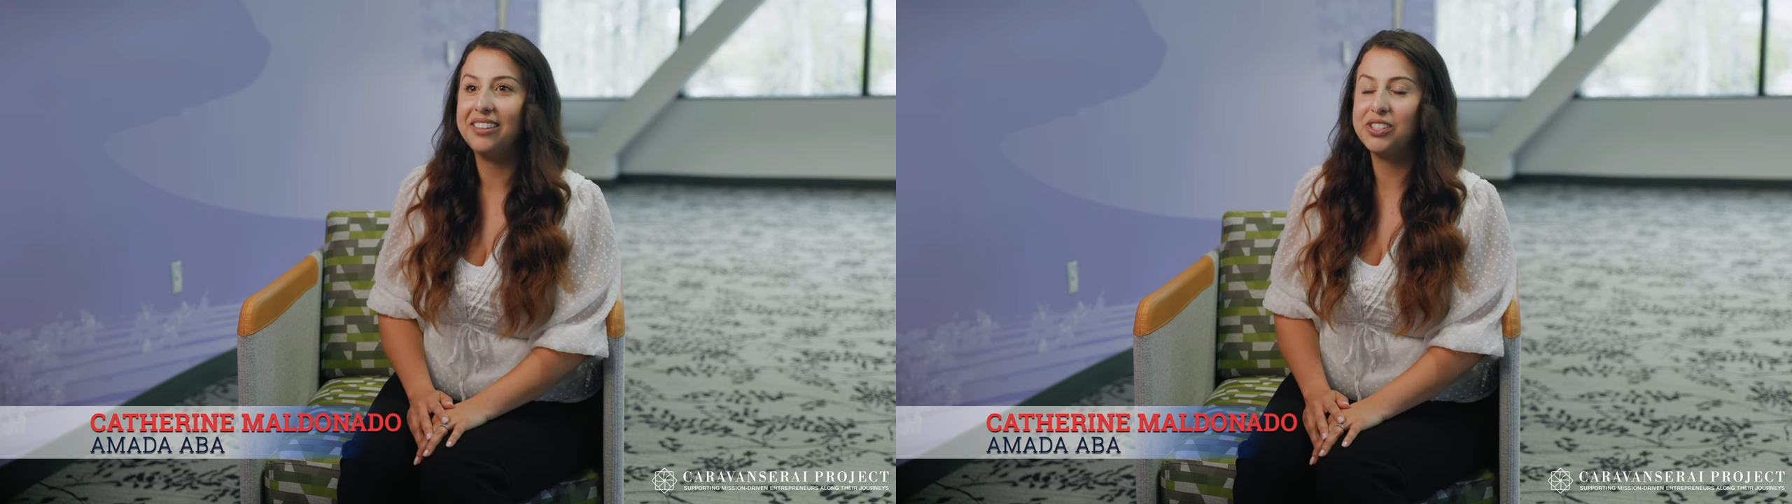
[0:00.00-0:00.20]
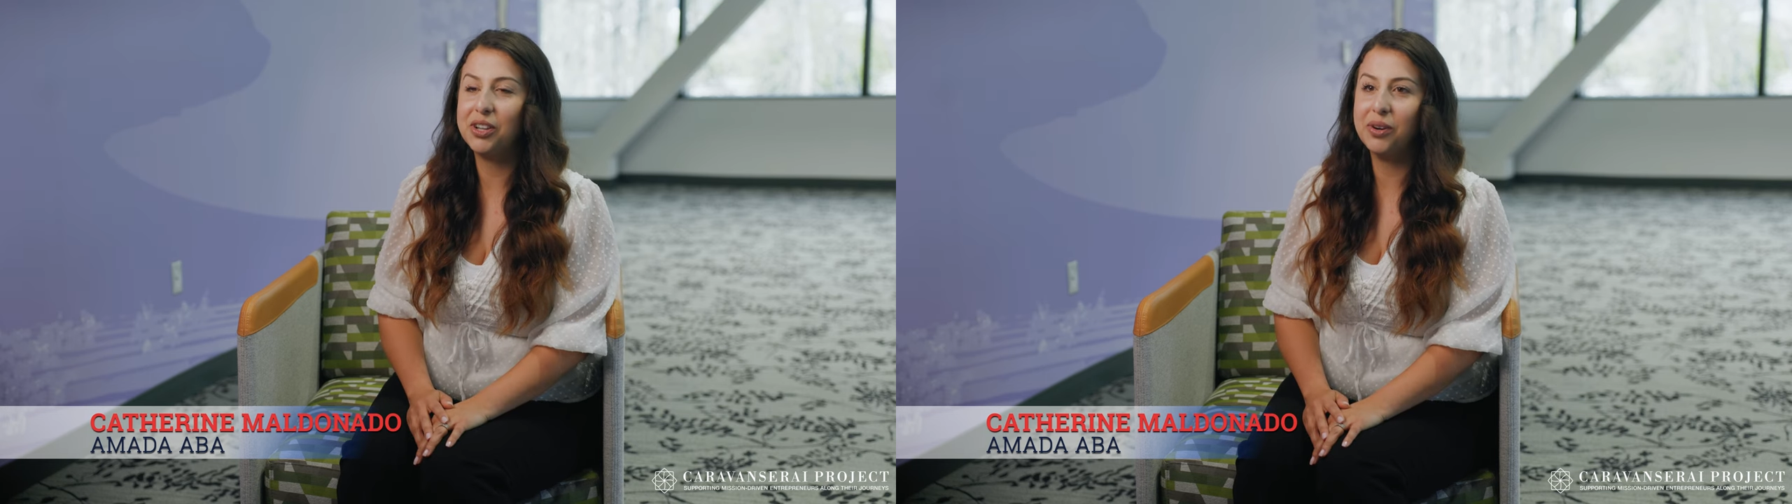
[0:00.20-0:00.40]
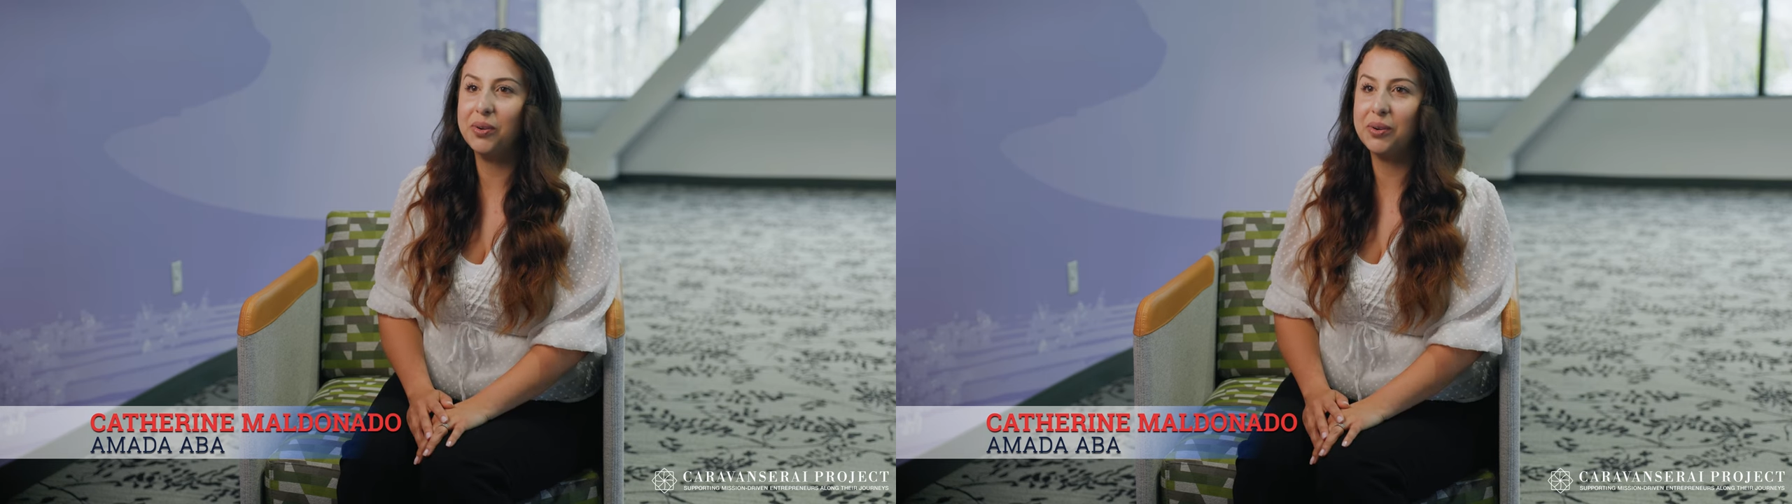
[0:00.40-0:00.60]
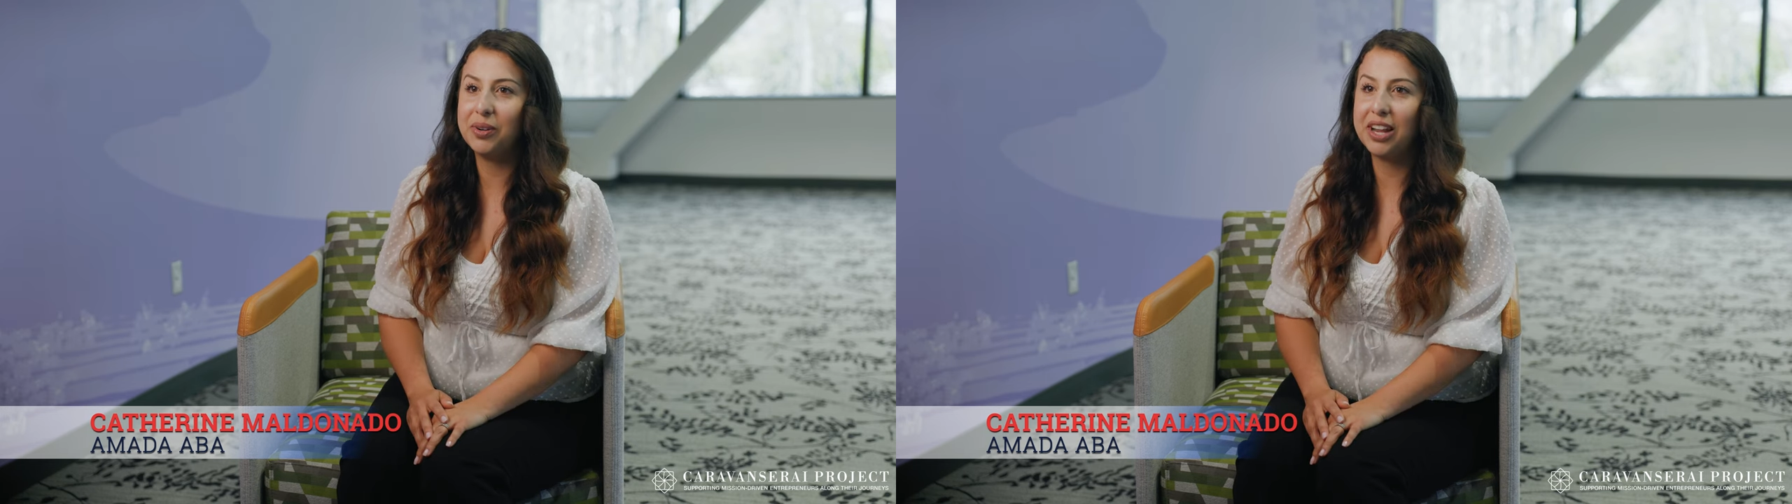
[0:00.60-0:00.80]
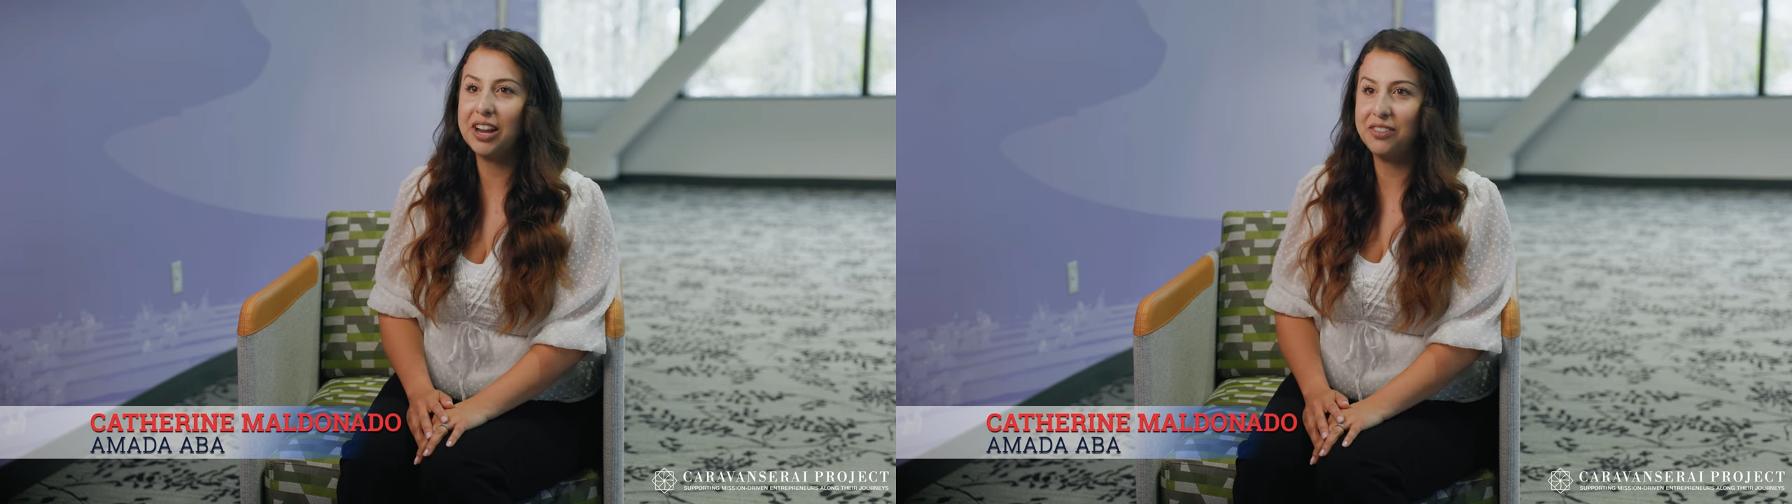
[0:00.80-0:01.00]

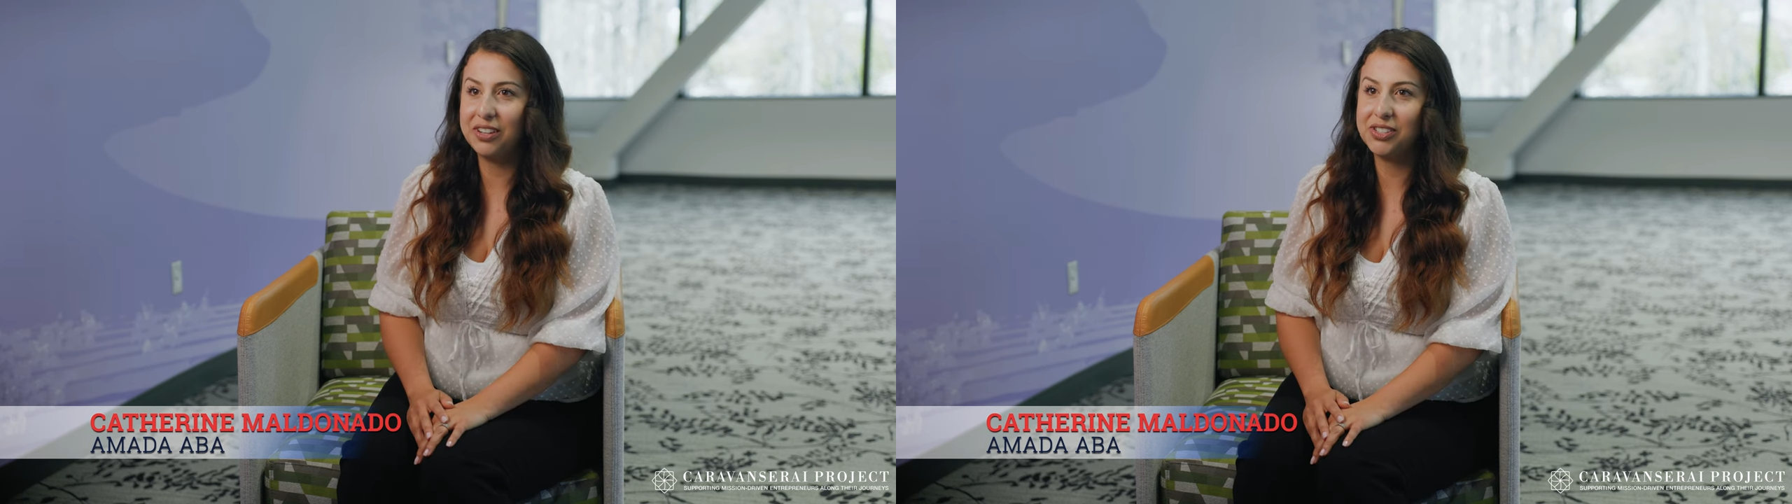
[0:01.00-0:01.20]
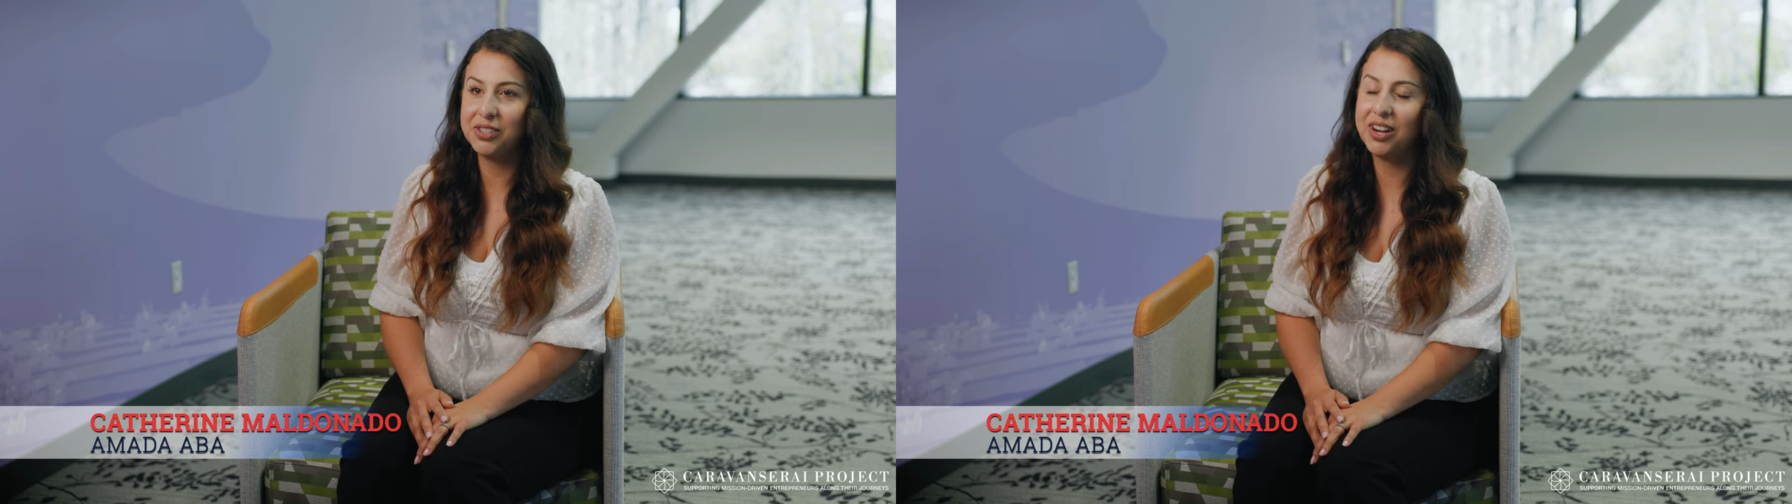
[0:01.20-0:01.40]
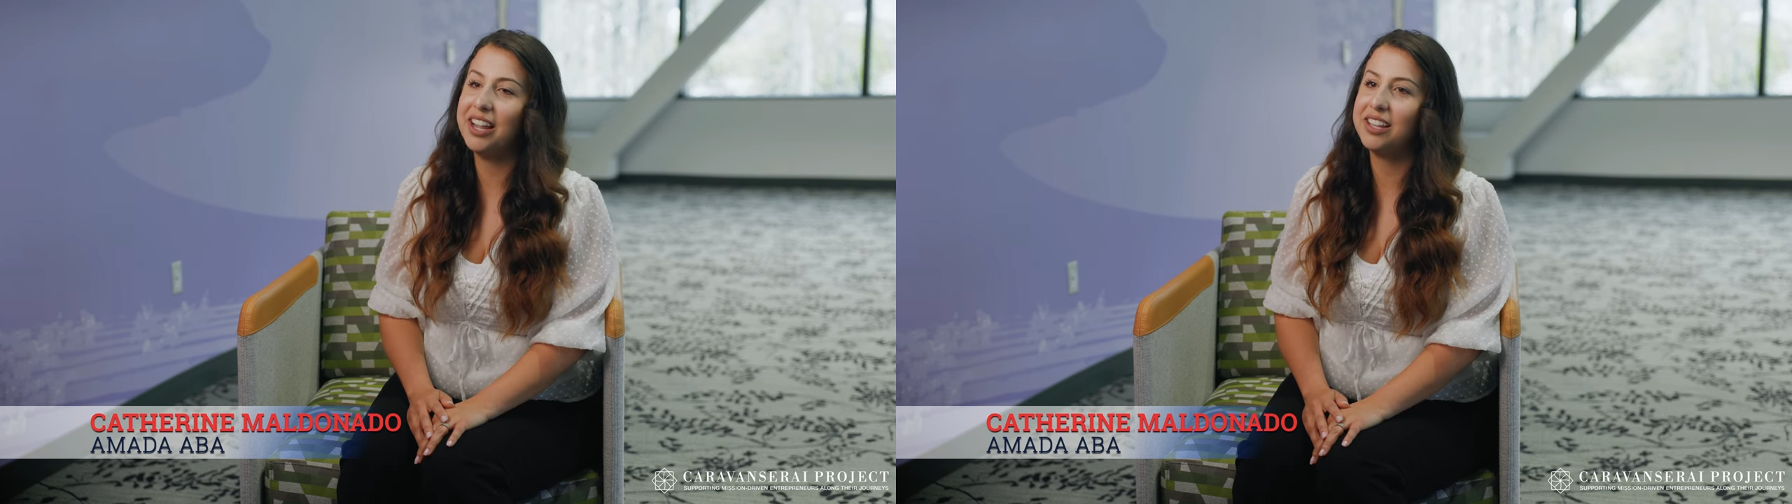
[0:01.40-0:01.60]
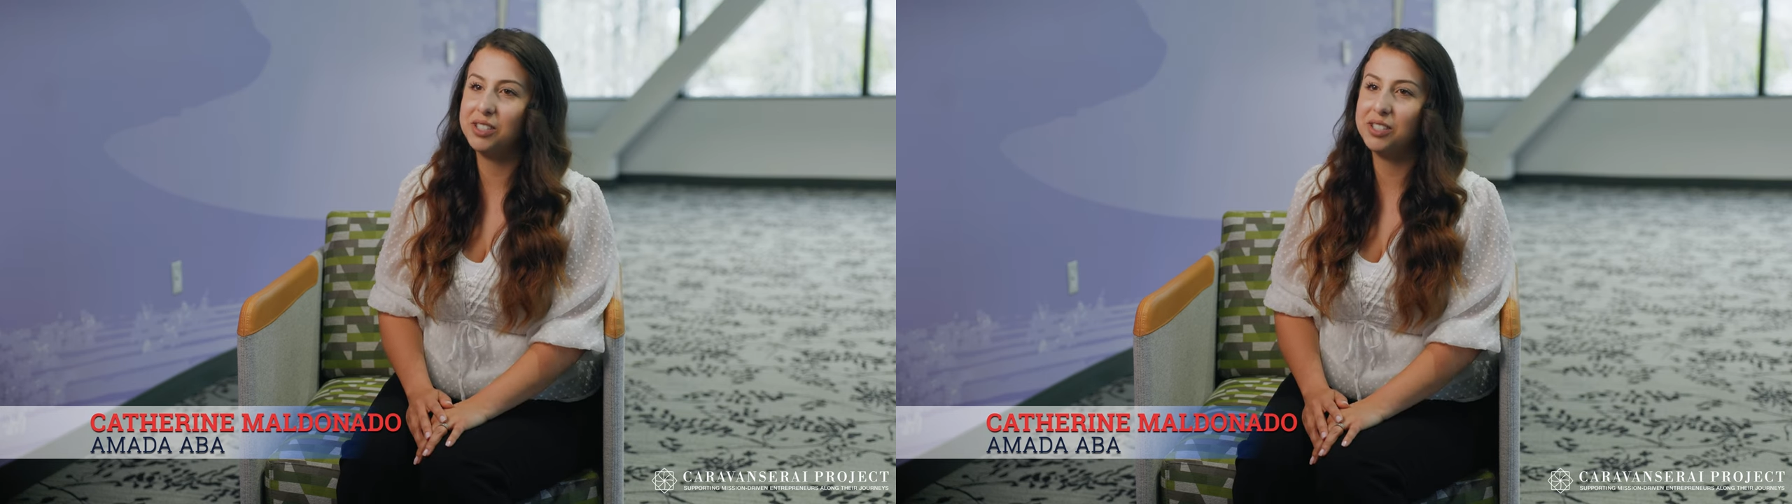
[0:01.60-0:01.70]
So Caravanserai